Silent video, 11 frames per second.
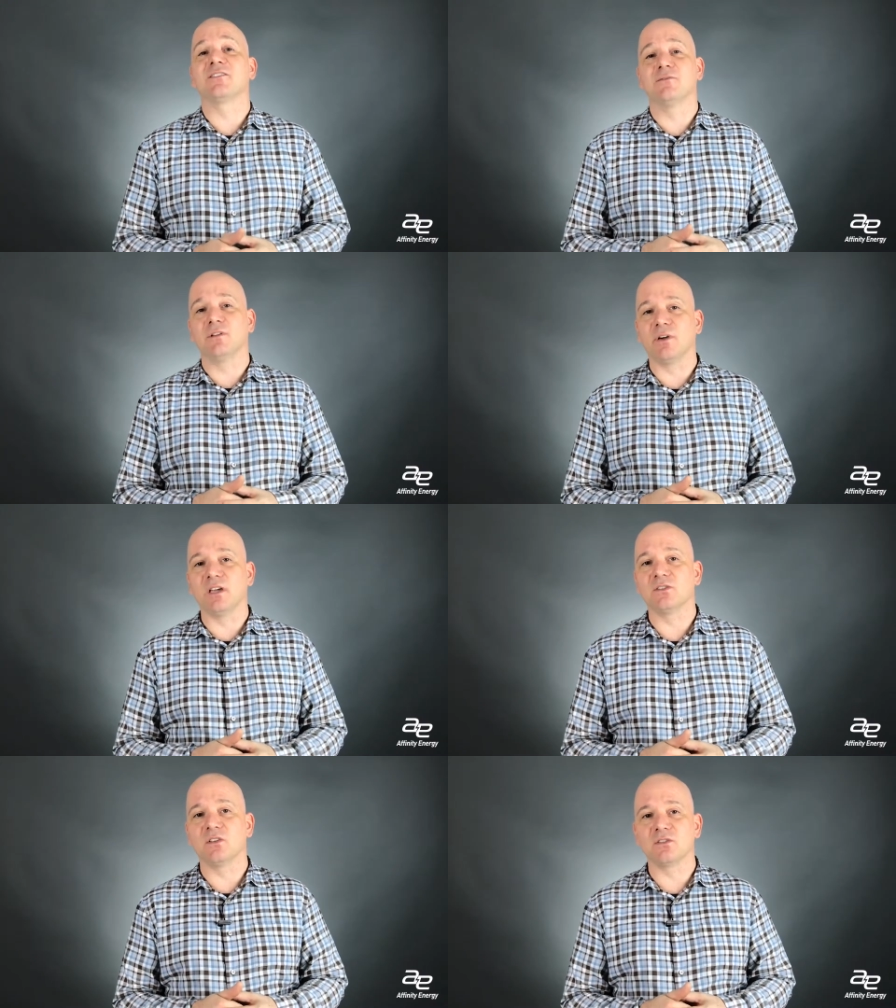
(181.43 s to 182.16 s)
of
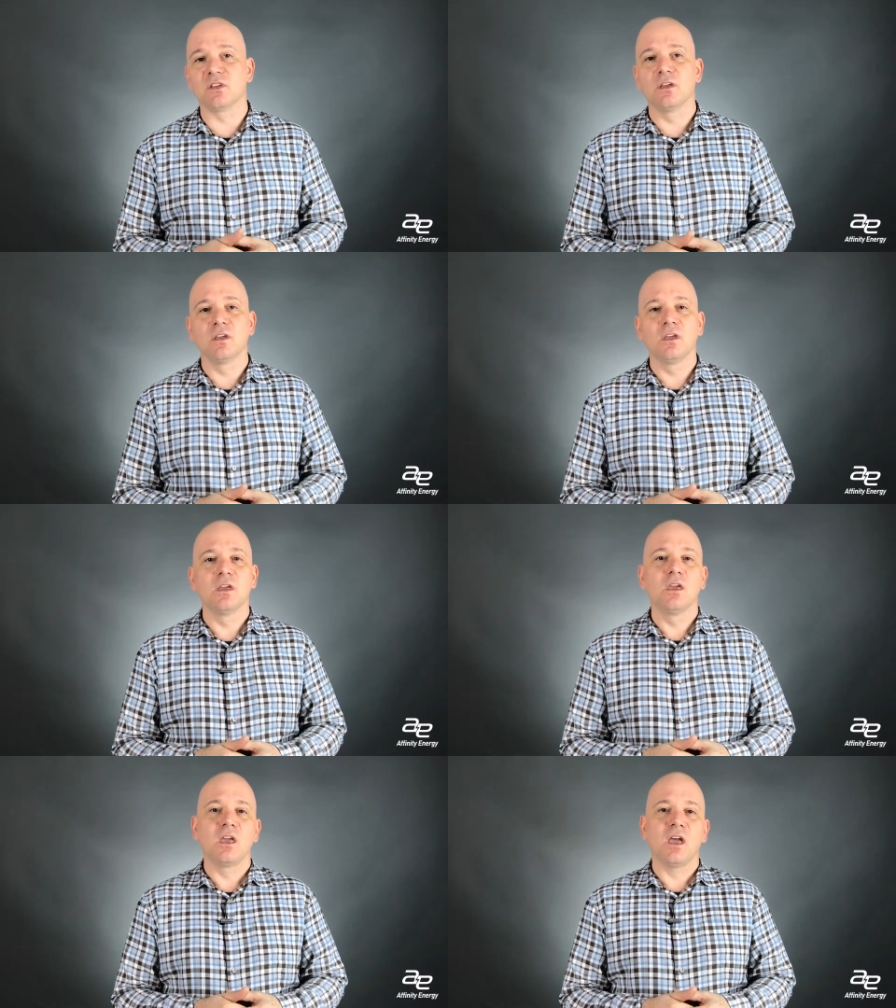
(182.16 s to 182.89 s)
devices.
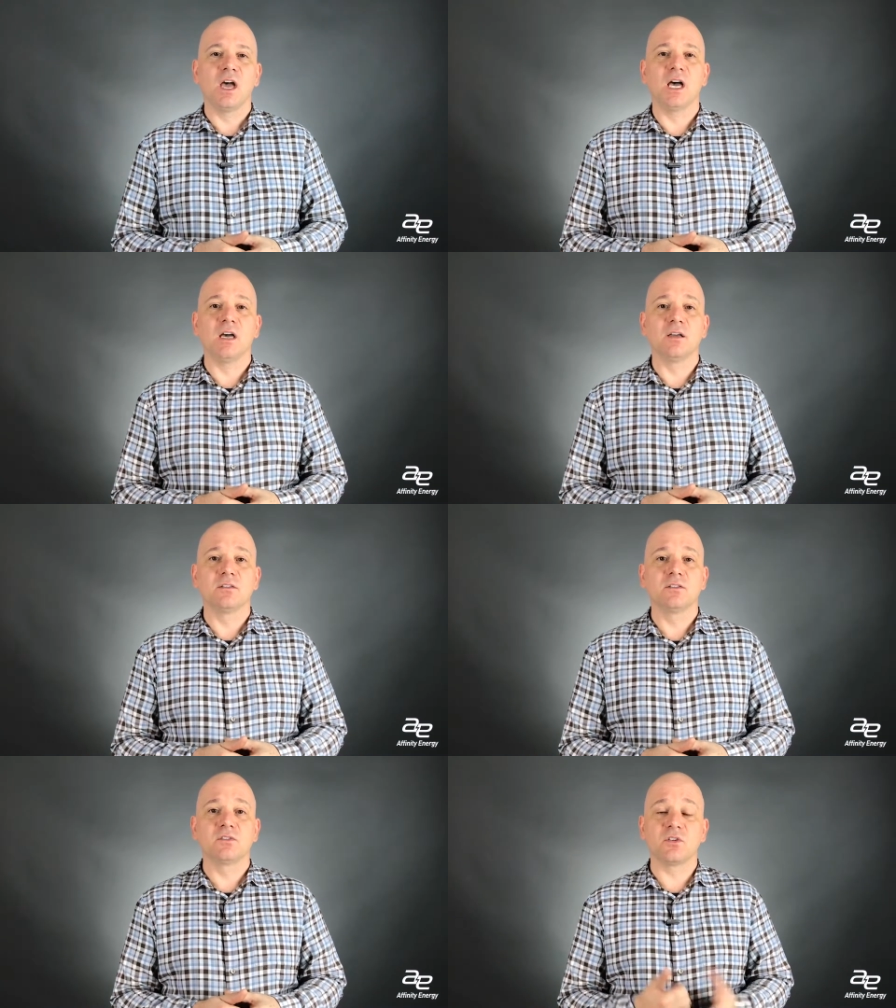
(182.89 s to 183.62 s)
Uh,
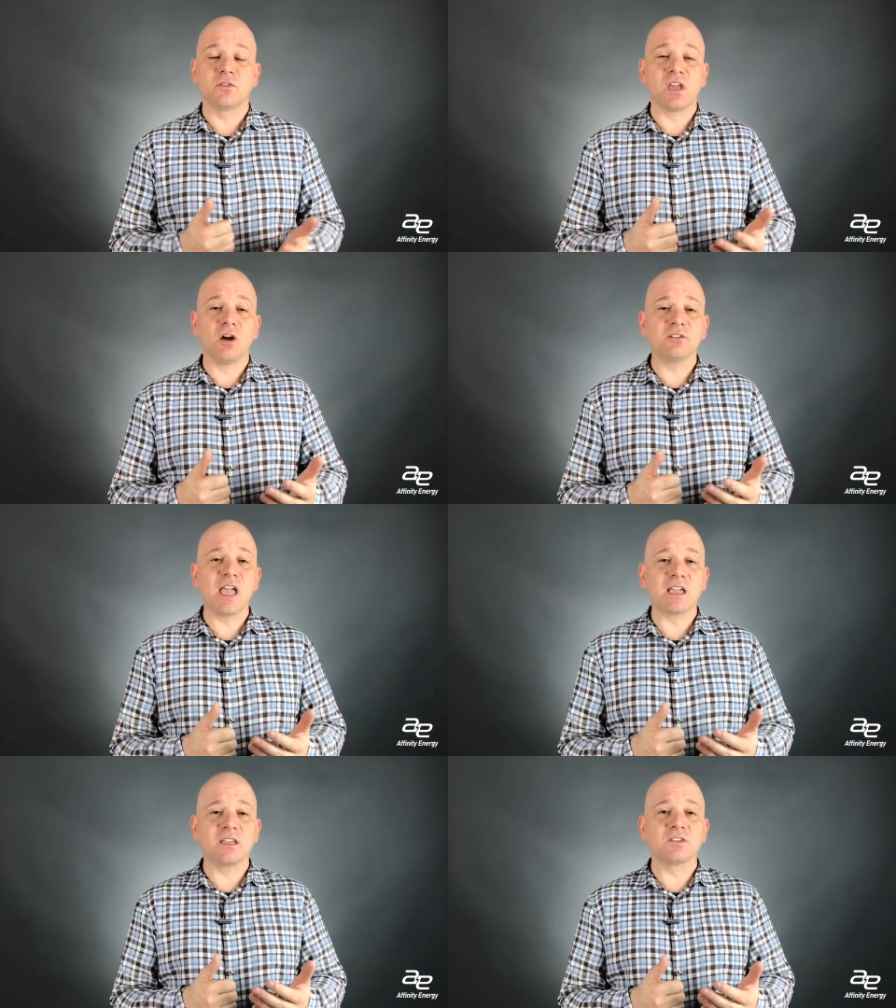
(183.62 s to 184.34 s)
so the
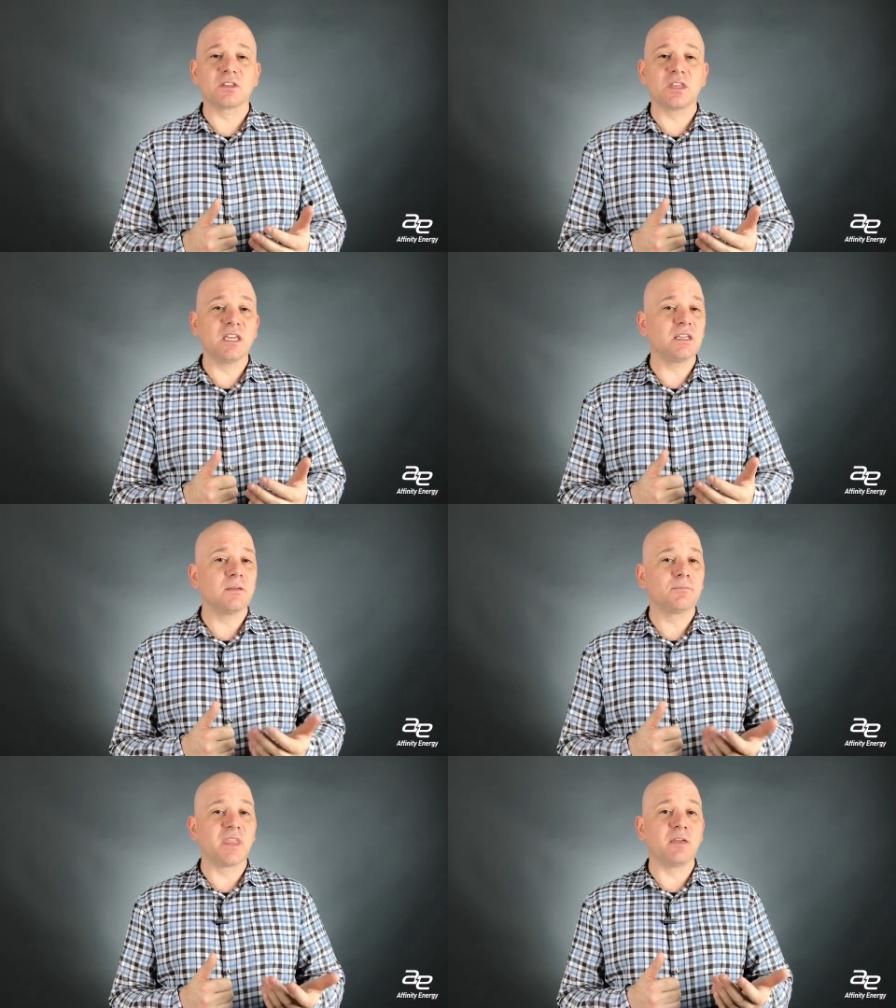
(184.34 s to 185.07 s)
RTAC is a thing
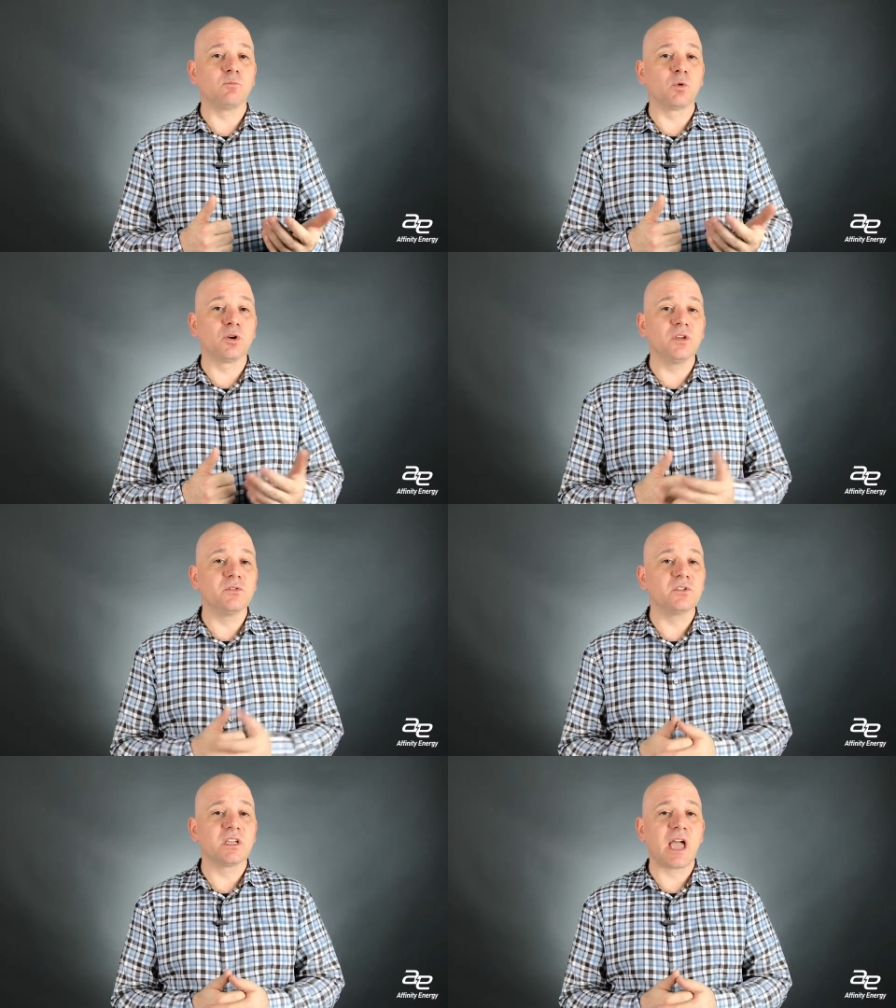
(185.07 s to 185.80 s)
that we're
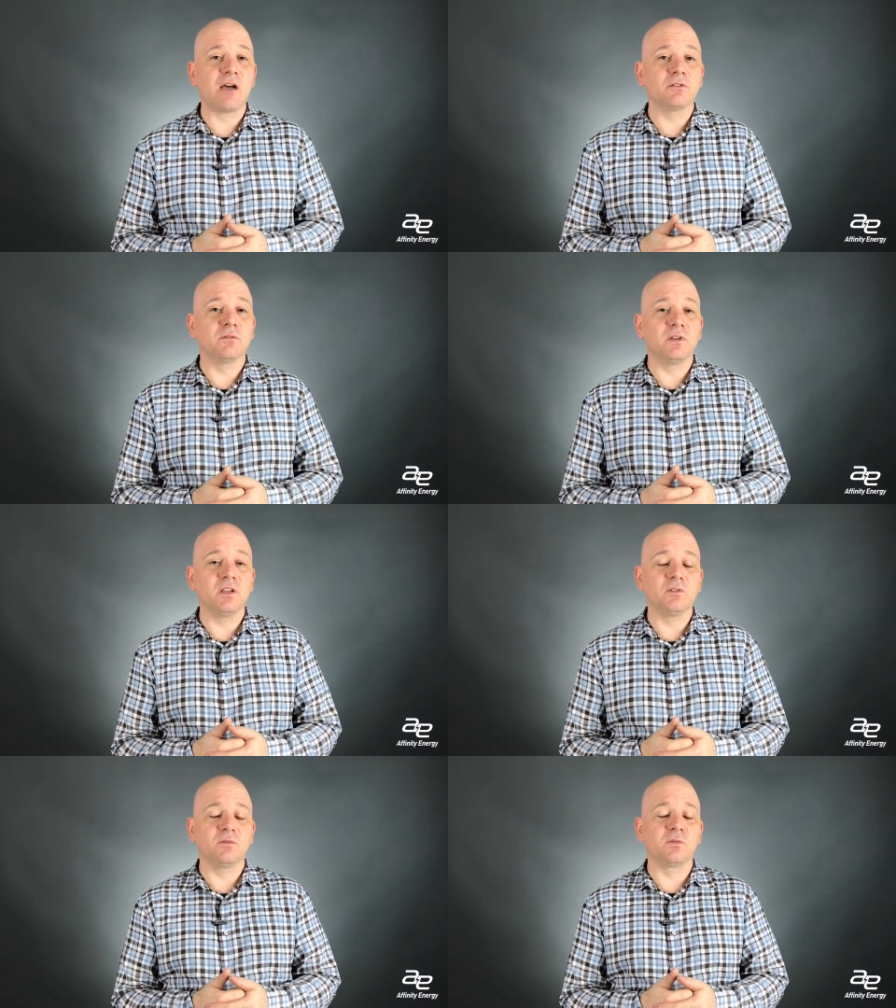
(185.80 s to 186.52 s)
using out in the
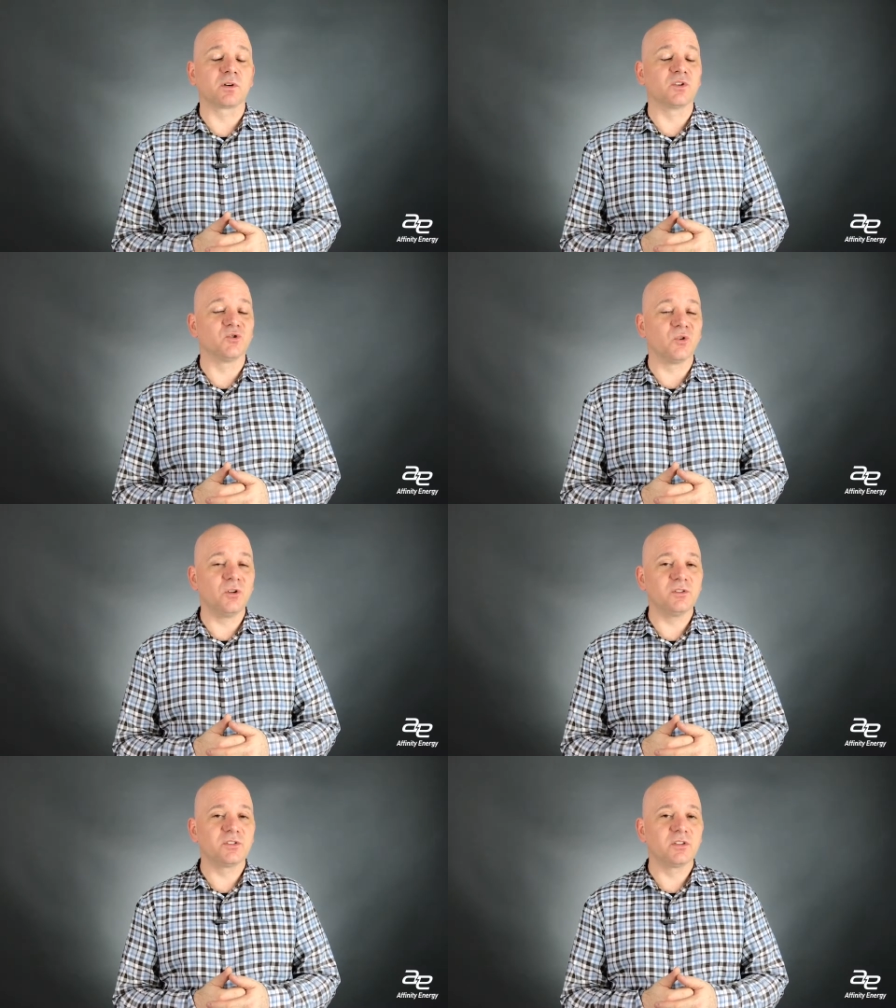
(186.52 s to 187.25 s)
field for
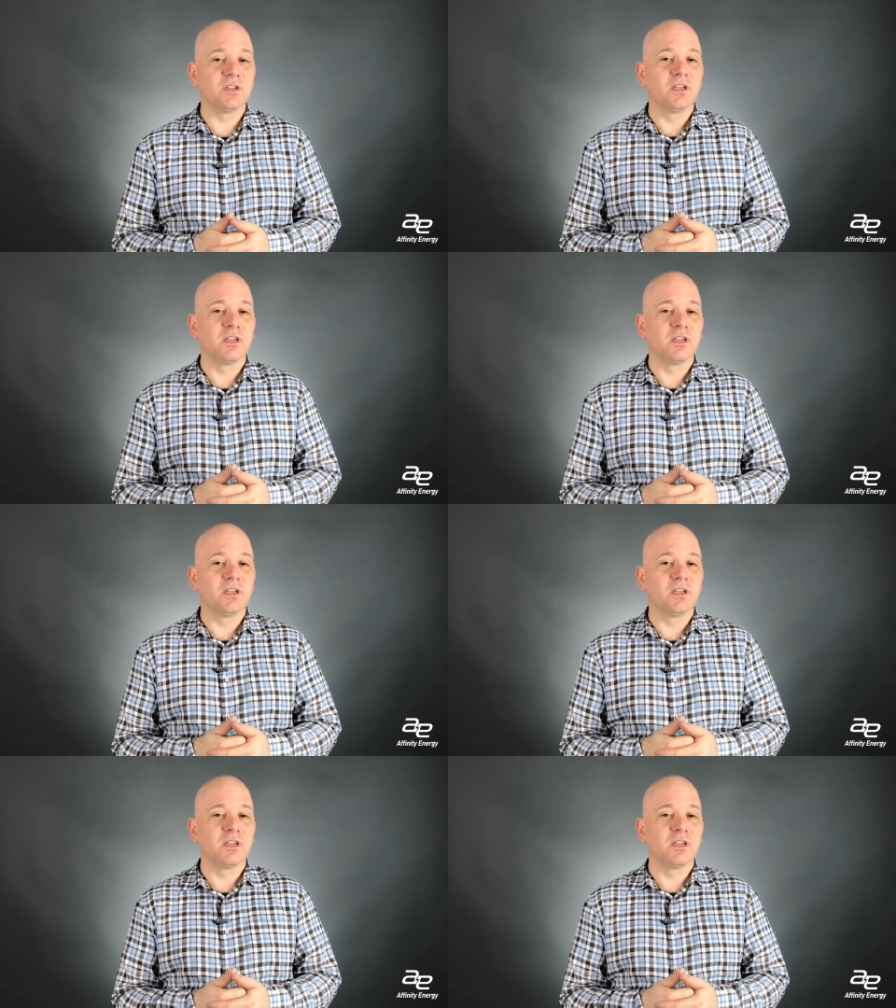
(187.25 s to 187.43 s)
controls.